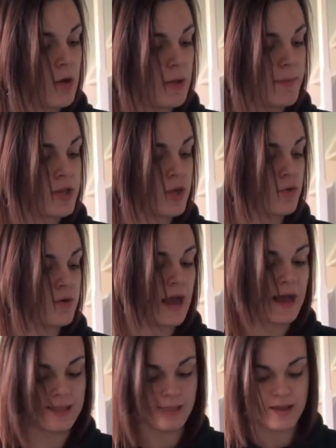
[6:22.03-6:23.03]
I'm at uni,
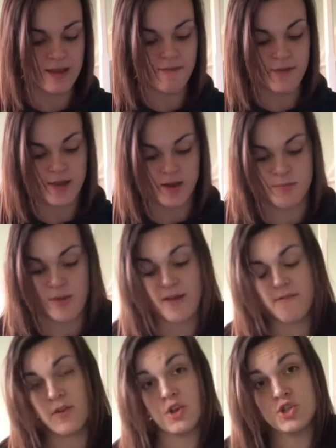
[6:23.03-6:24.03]
I live in my
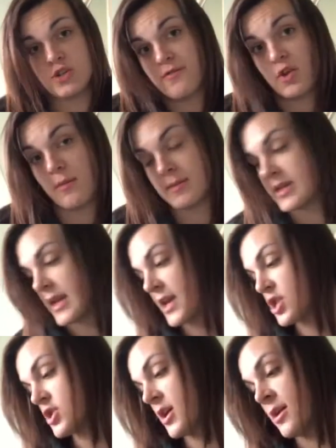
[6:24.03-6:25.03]
first year
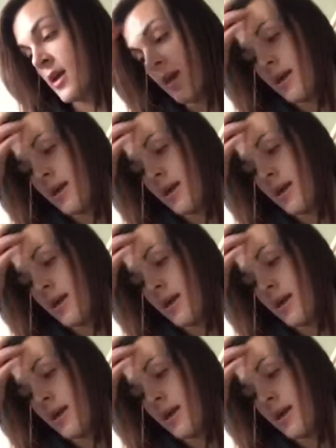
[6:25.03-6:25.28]
accommodation.